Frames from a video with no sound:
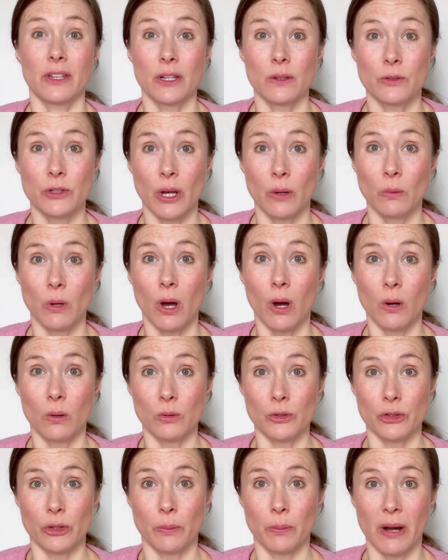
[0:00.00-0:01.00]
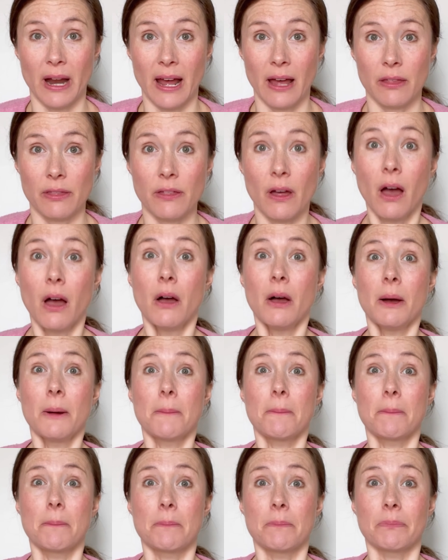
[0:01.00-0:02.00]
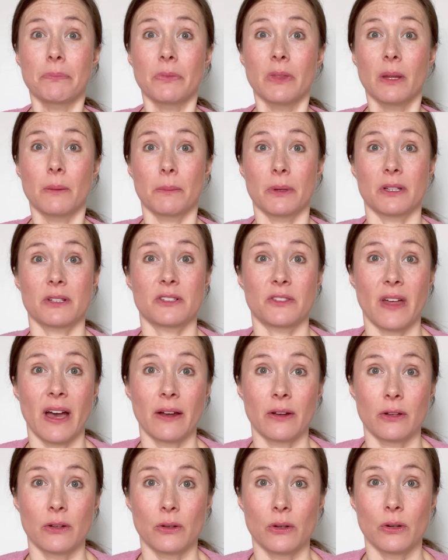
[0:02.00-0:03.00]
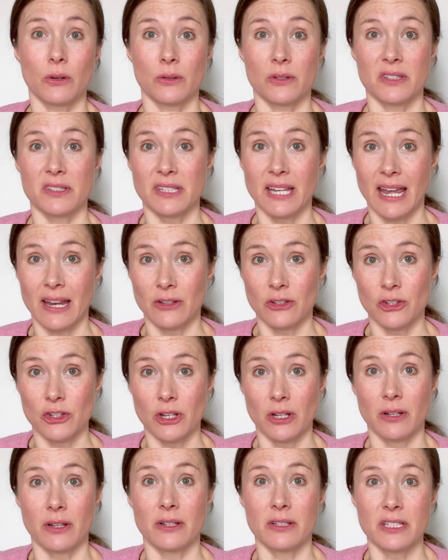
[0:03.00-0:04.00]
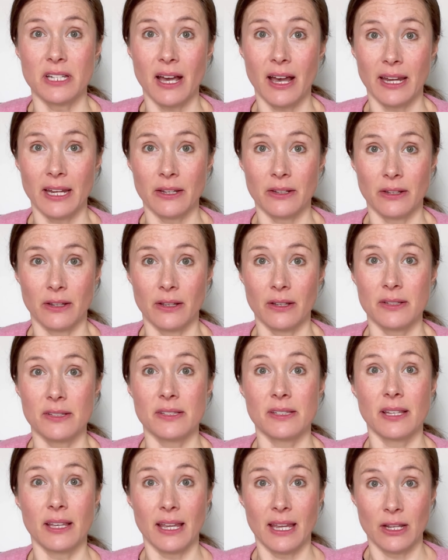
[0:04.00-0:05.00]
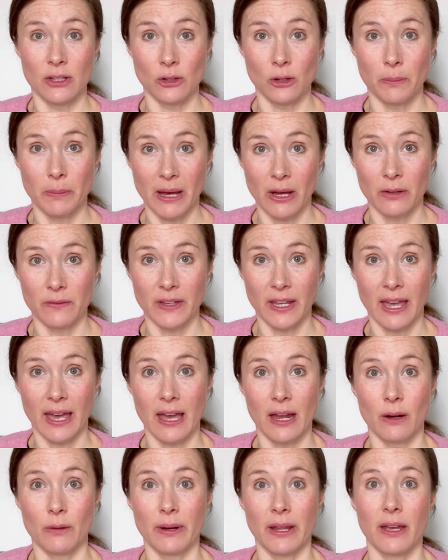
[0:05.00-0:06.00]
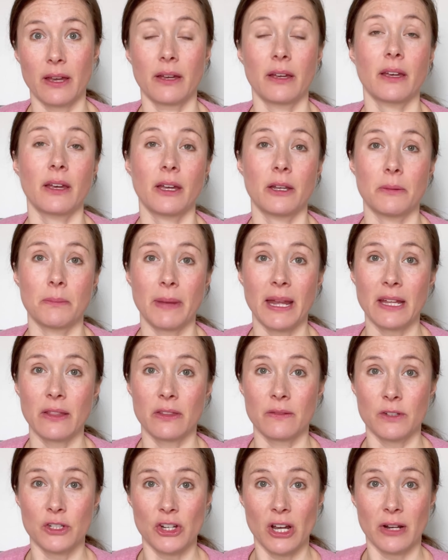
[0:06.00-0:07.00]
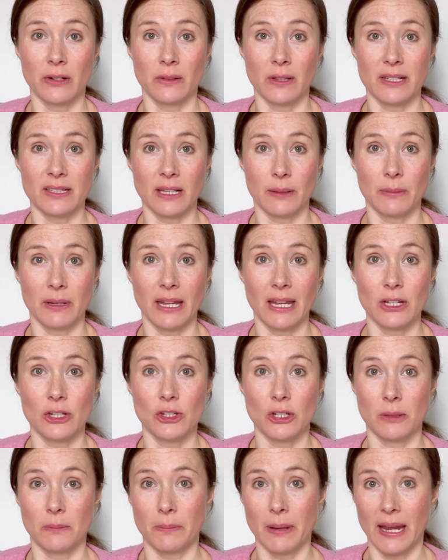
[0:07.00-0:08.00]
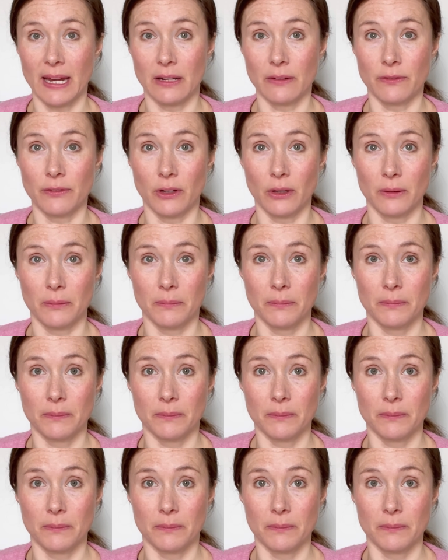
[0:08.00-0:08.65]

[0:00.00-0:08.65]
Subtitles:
you don't hold your breath, because that can cause tension and tightness in your pelvic area and make the vaginal examination painful.